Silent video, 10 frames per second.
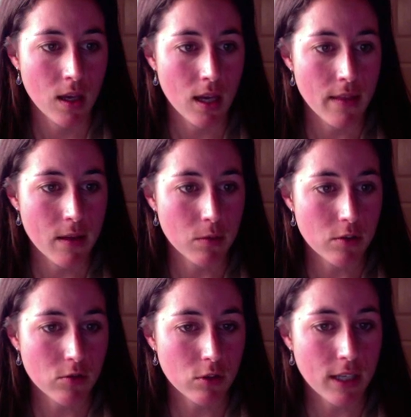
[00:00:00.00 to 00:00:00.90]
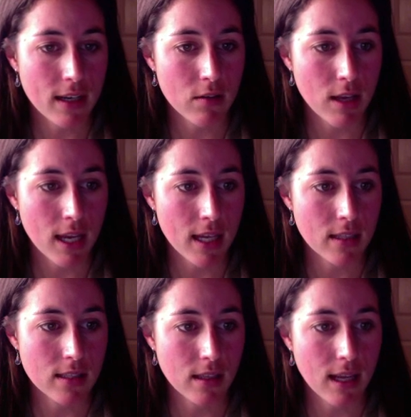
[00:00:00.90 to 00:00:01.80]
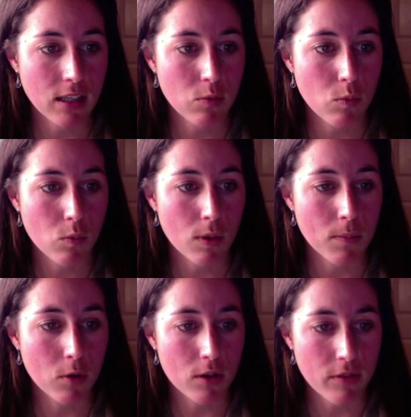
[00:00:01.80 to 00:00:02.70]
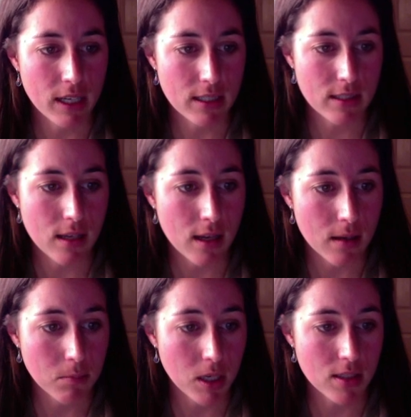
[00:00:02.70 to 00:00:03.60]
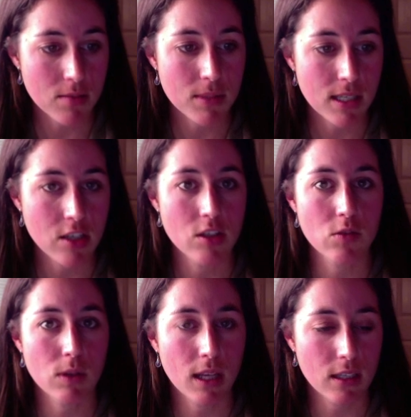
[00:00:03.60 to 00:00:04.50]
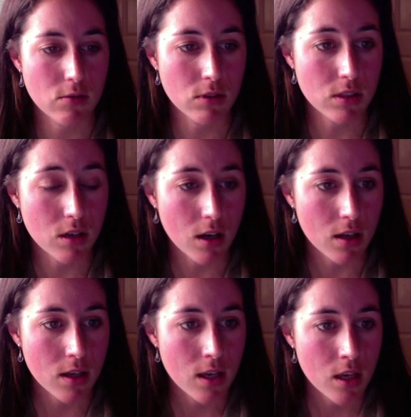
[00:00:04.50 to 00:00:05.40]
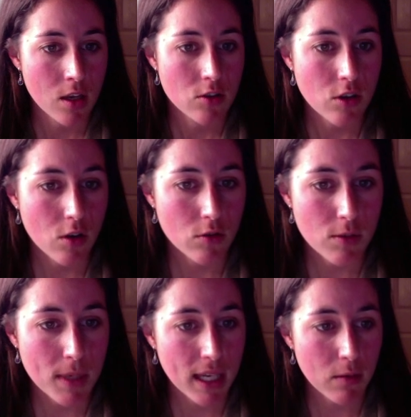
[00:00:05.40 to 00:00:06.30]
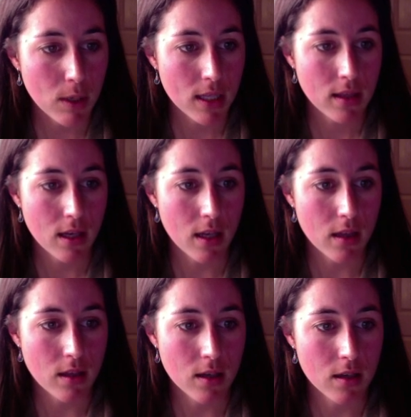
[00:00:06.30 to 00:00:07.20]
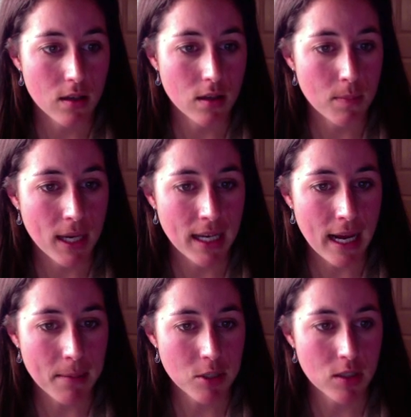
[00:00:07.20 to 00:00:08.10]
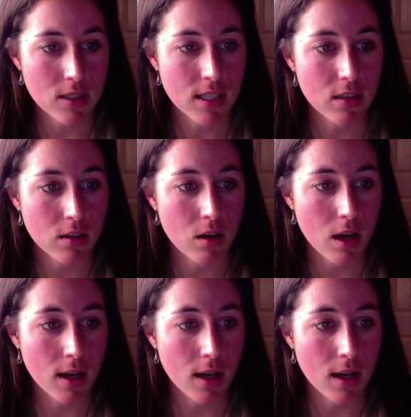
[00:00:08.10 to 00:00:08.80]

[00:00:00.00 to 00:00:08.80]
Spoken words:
And then we'll scroll down and select what more advanced customizations we'd like to install. So to begin with, the main options here,